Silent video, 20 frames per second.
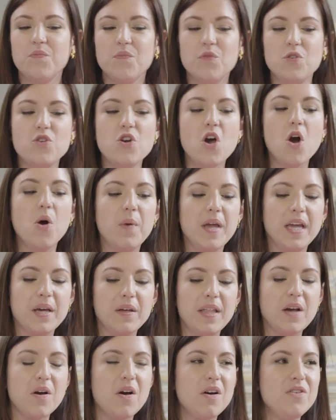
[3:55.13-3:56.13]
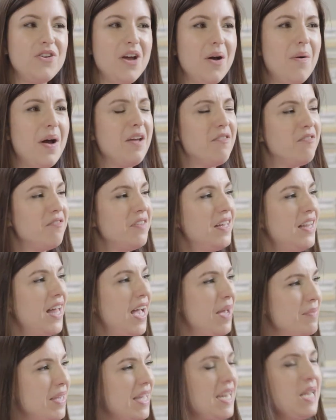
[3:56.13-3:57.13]
knowing no, I feel
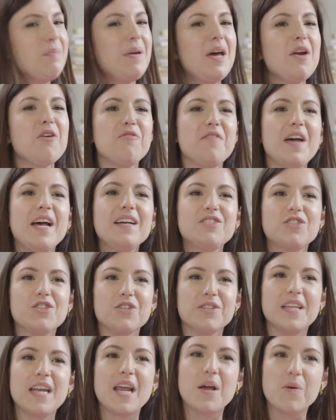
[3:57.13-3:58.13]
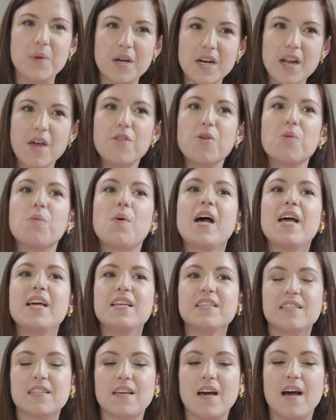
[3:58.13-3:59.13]
I'm getting better faster than I would
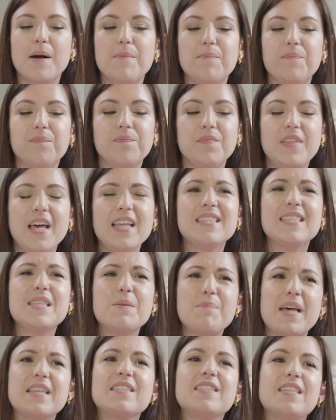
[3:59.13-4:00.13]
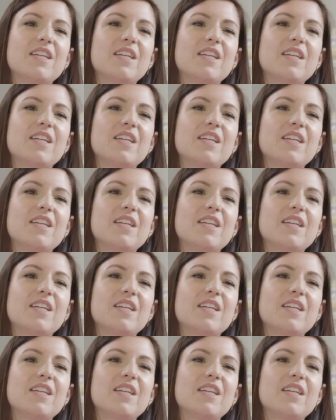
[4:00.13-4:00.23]
otherwise. That's the best